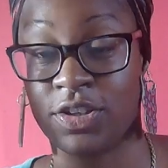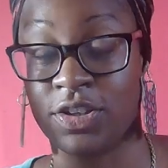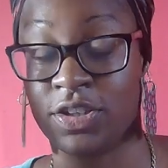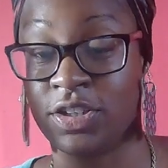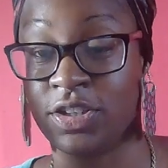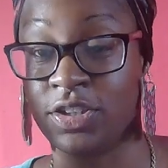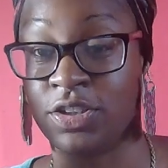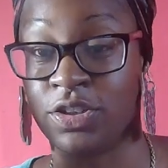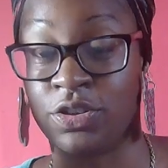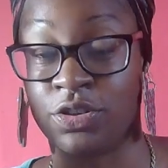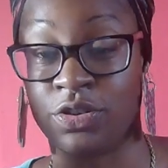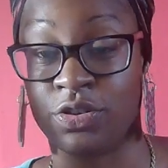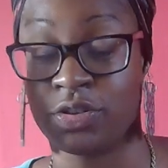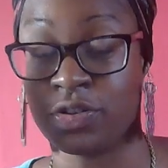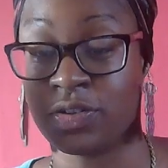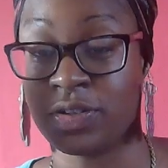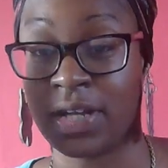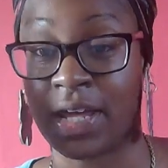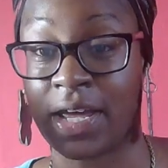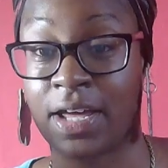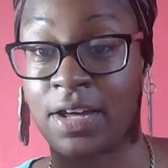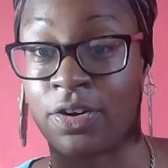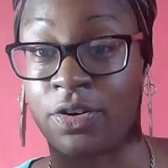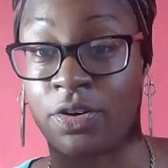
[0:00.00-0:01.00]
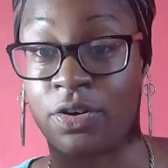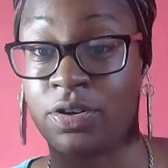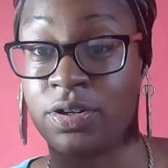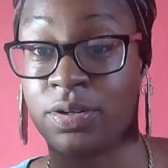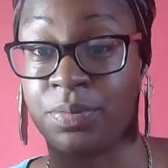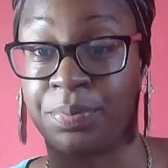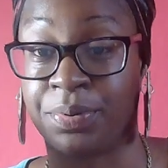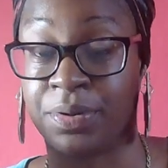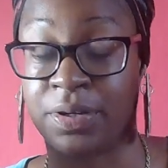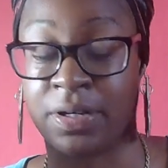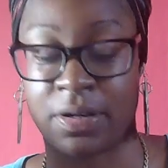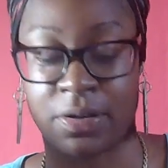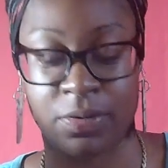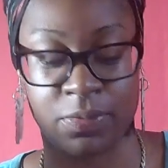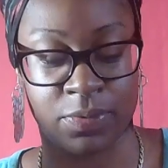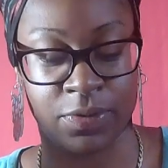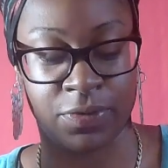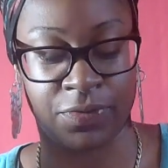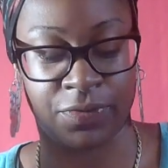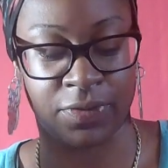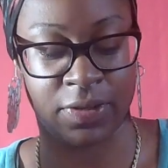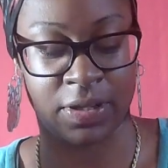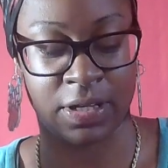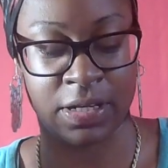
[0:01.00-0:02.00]
You're not going to put up
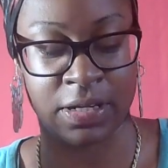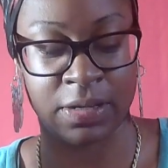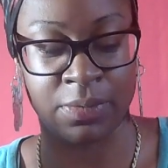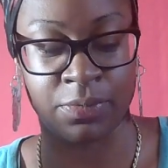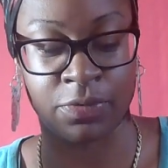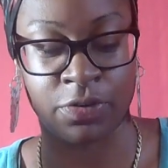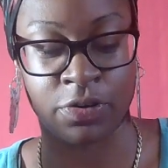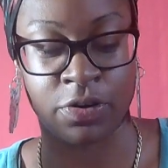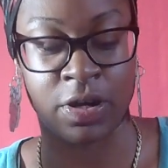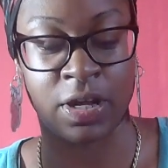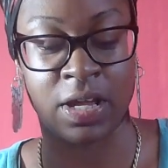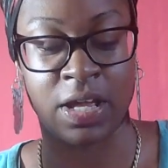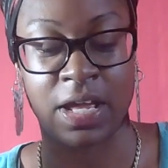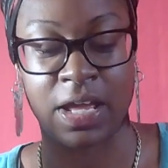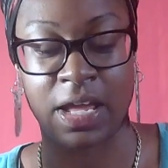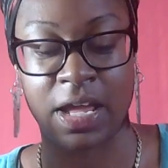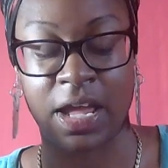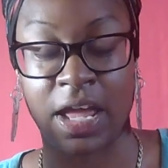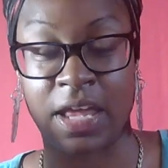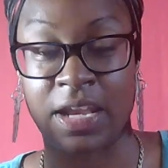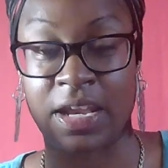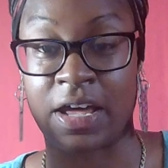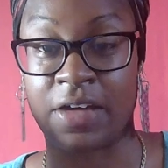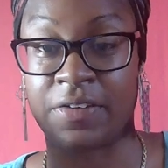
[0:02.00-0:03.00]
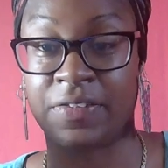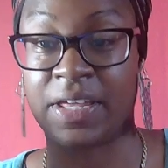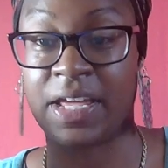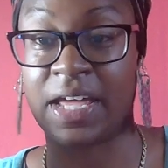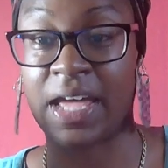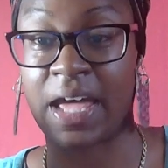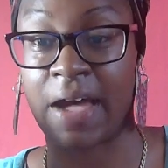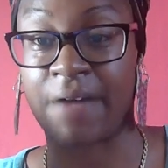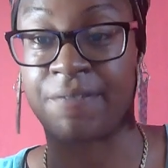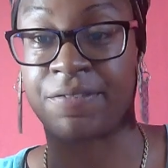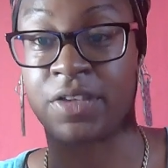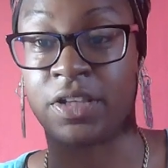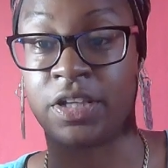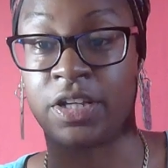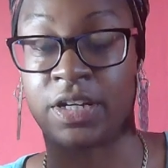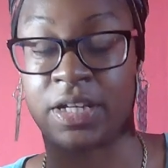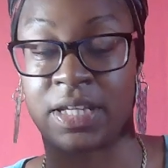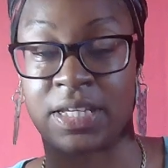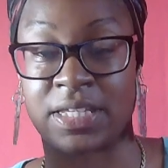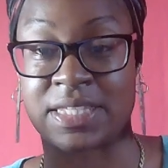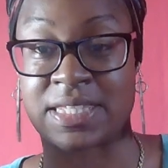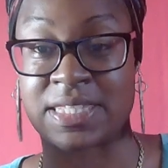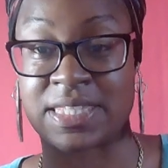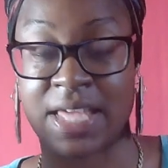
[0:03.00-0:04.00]
with it anymore. And now they have to look
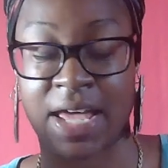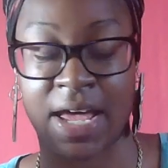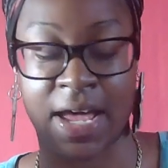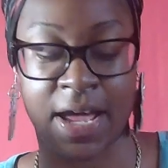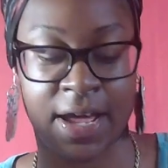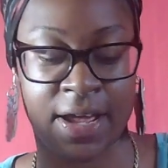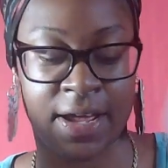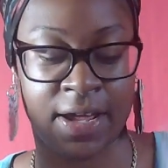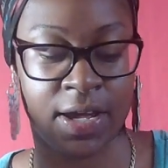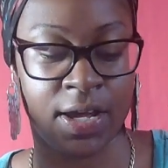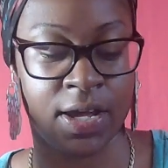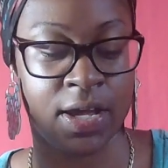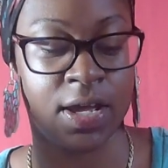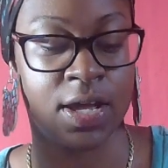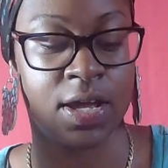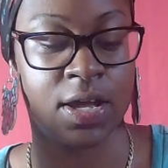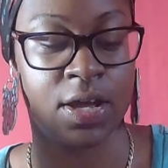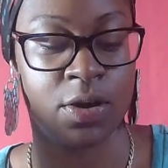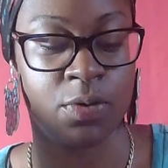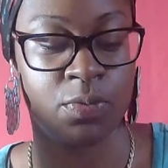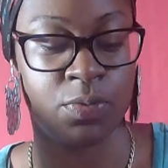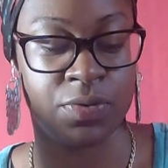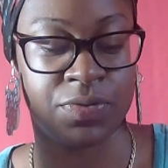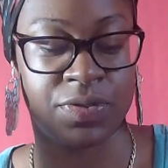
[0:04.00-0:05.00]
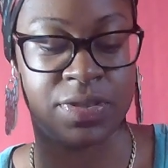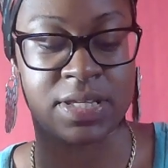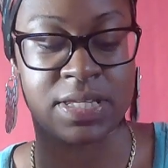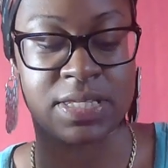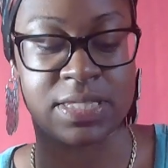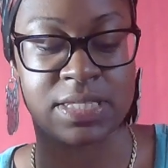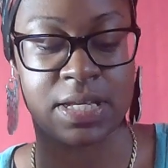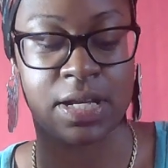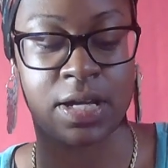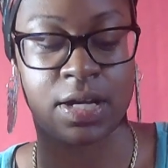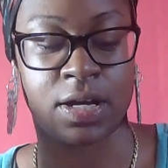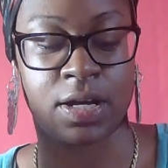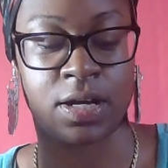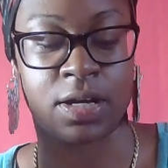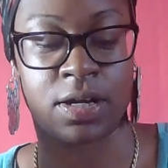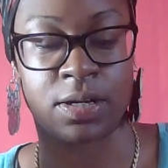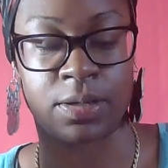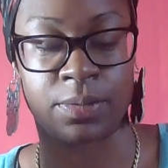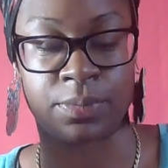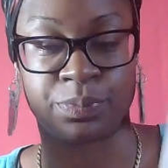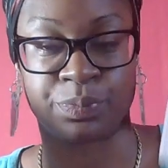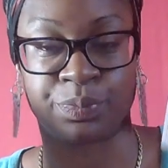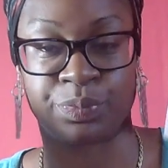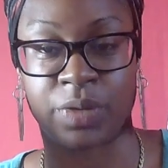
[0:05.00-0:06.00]
inside with this
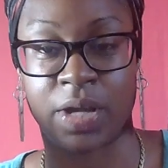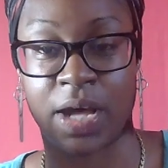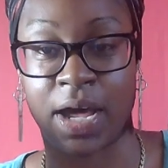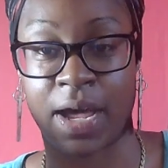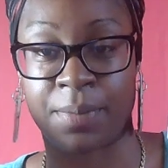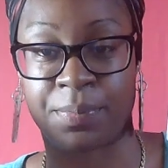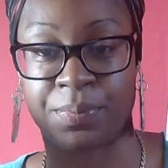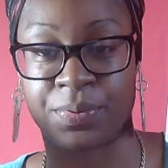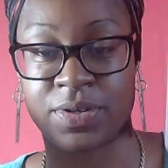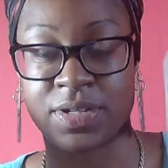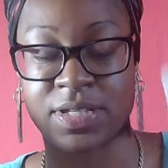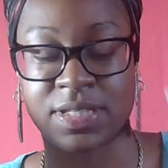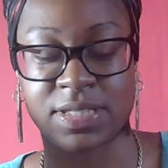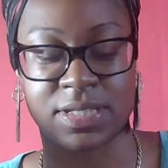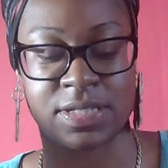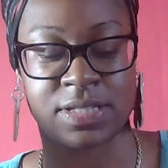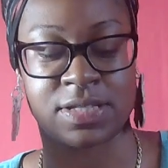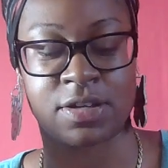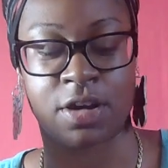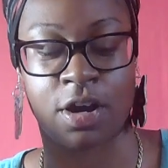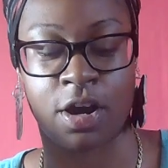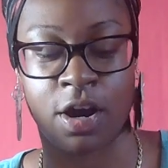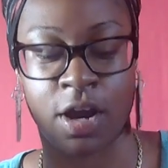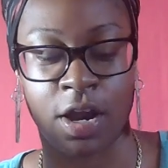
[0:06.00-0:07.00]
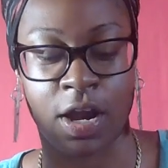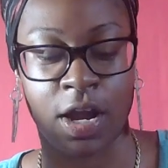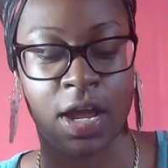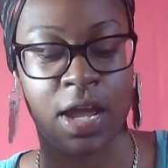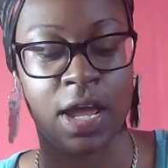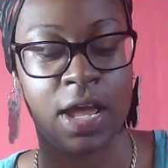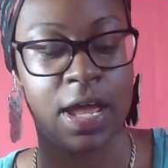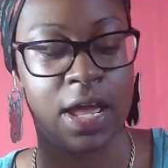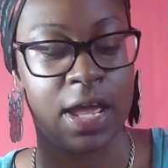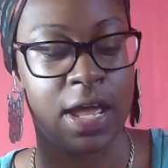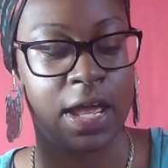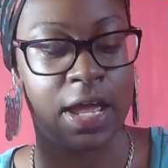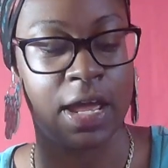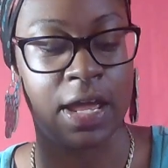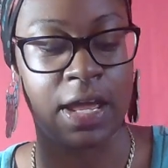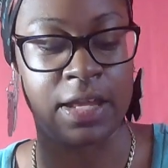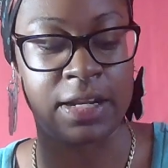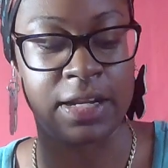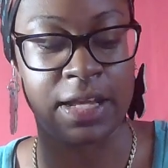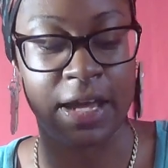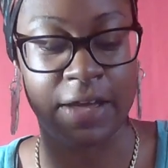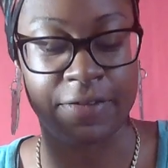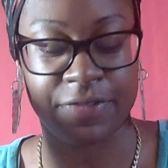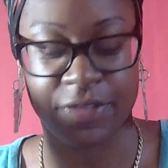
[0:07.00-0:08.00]
High Priestess card. And
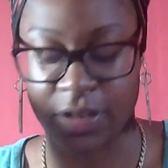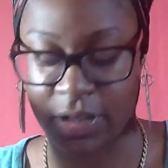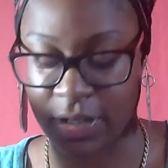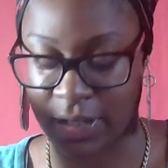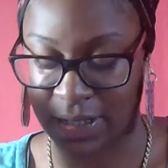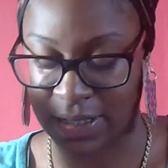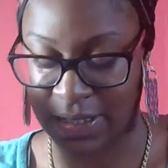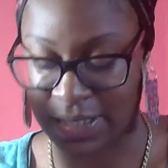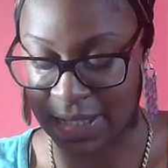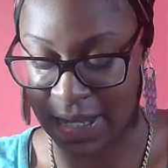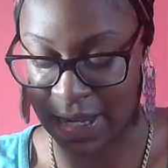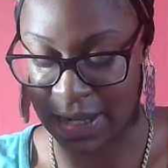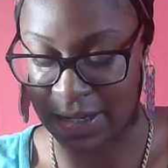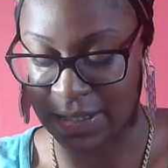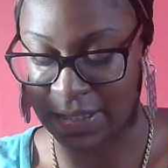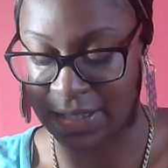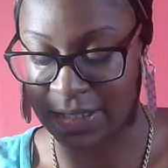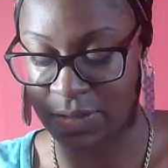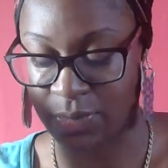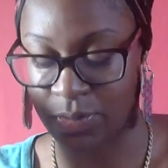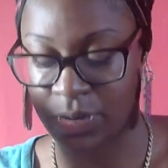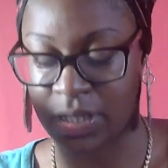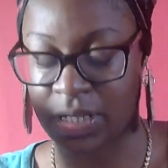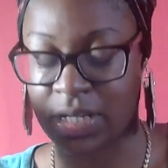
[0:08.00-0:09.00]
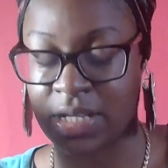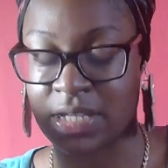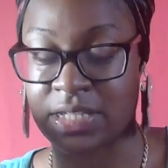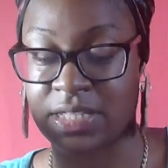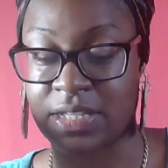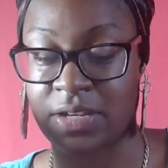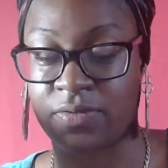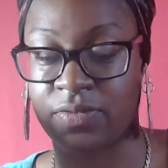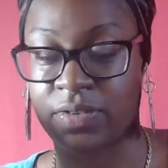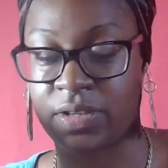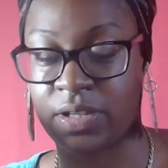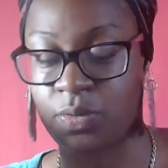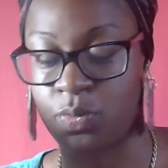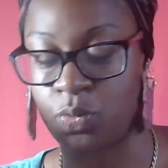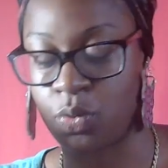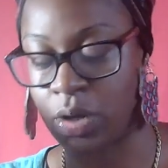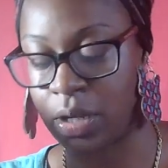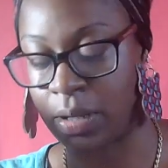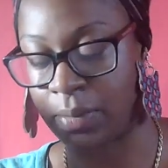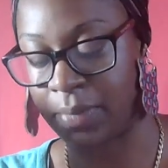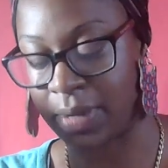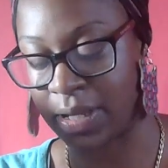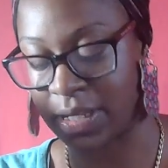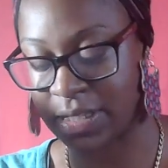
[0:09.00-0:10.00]
they have to look inside to see what it is they really want
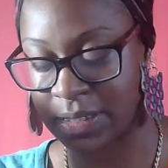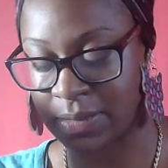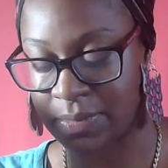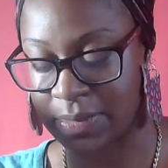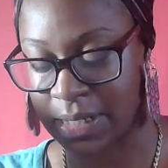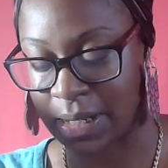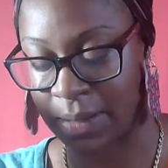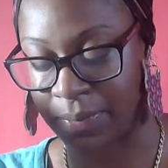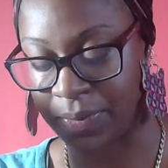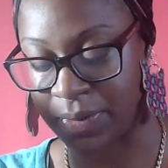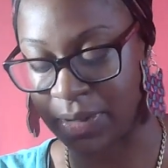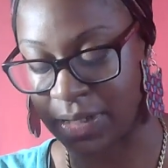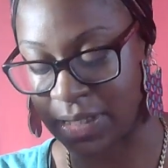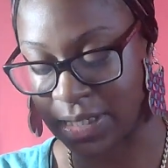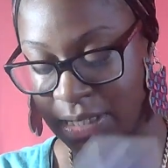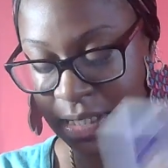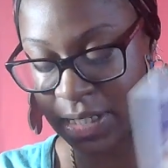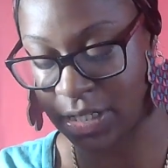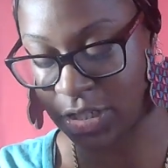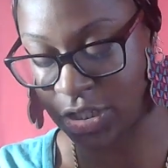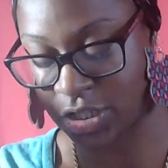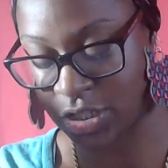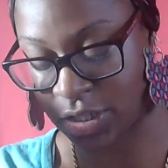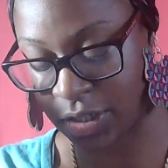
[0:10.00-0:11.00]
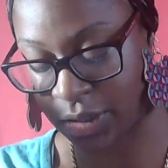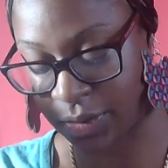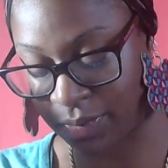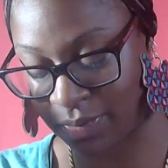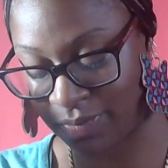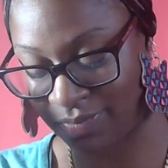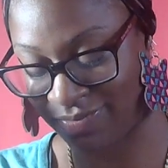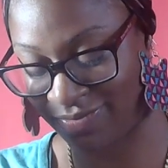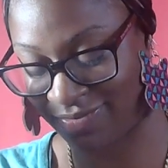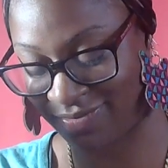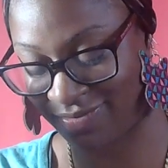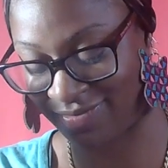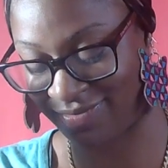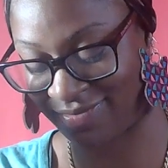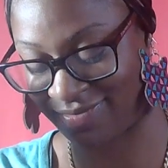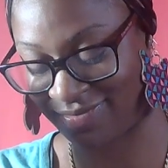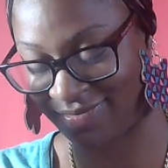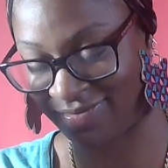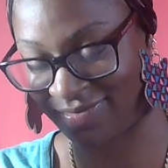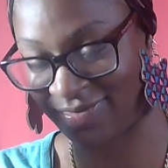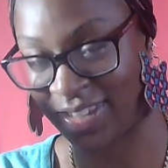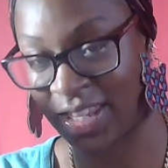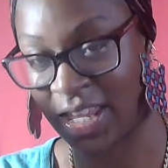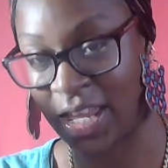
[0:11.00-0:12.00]
and make some type of decision.
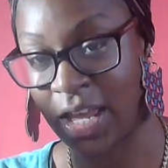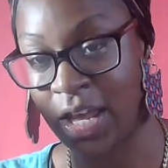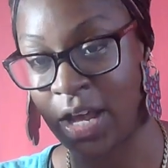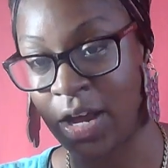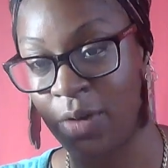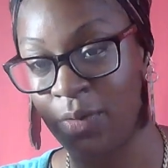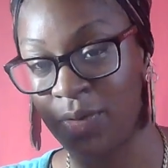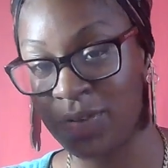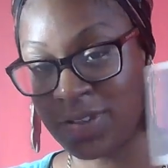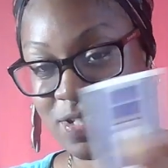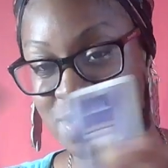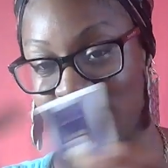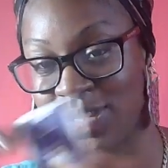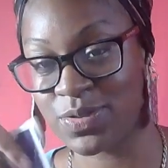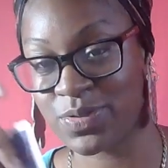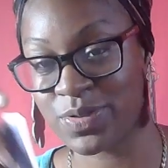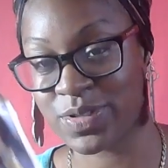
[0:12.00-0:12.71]
With the 2 of